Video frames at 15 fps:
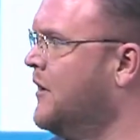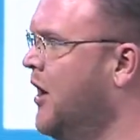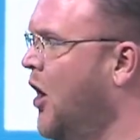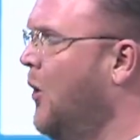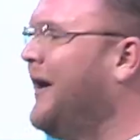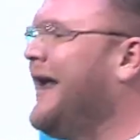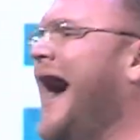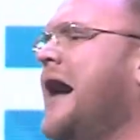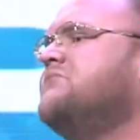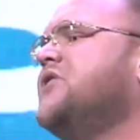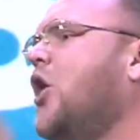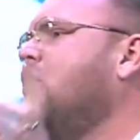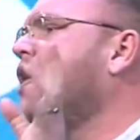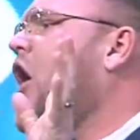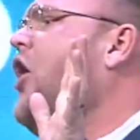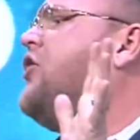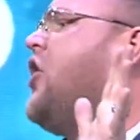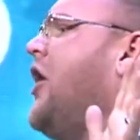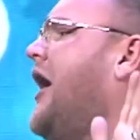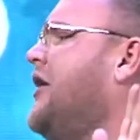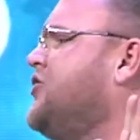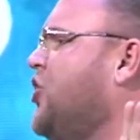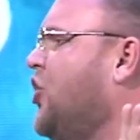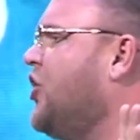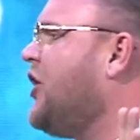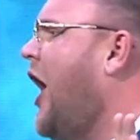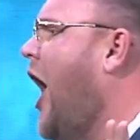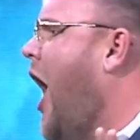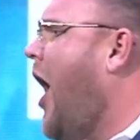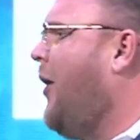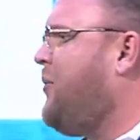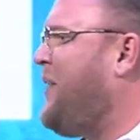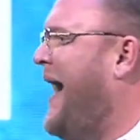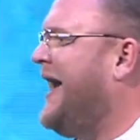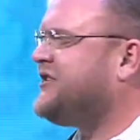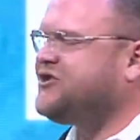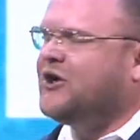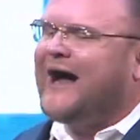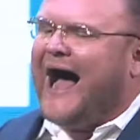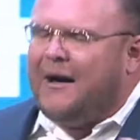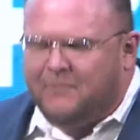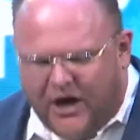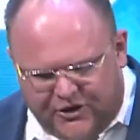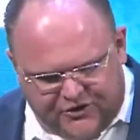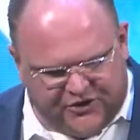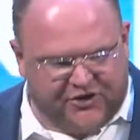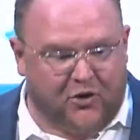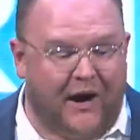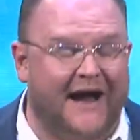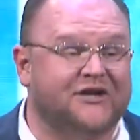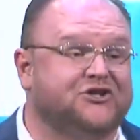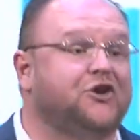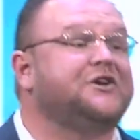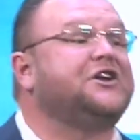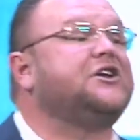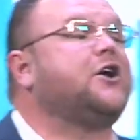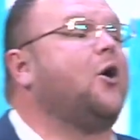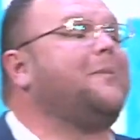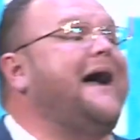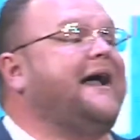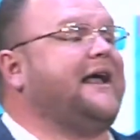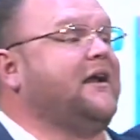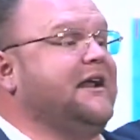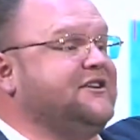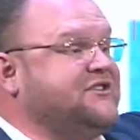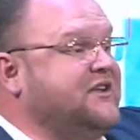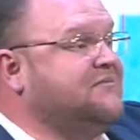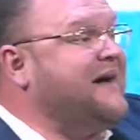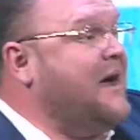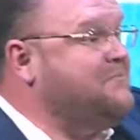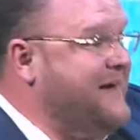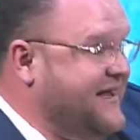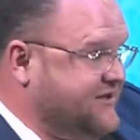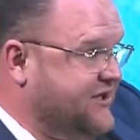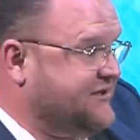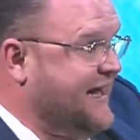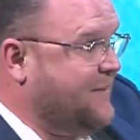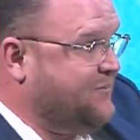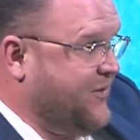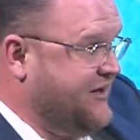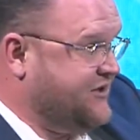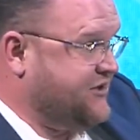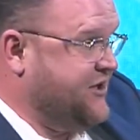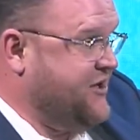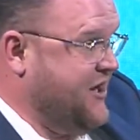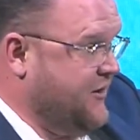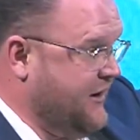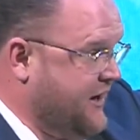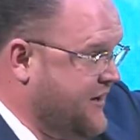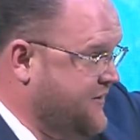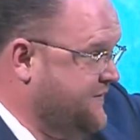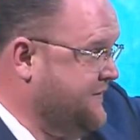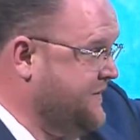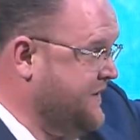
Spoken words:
Well, I'm no longer under law, Pastor. I'm under grace. You need to go back and listen to my message I preached a year ago